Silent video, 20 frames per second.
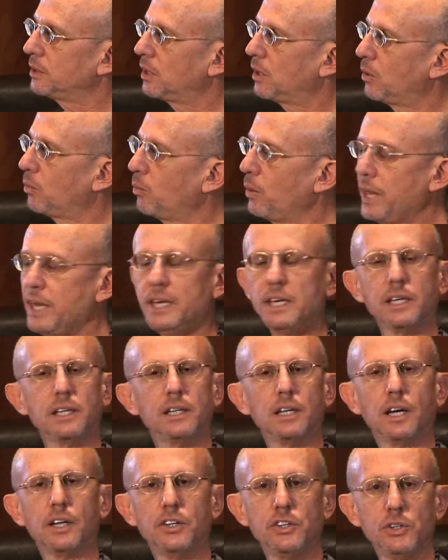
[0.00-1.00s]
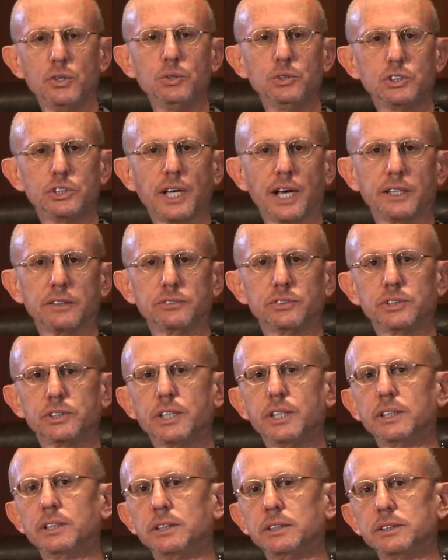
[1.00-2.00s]
awaken a new set of
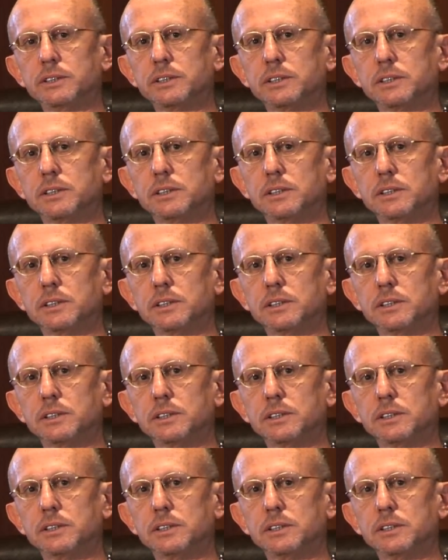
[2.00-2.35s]
skills.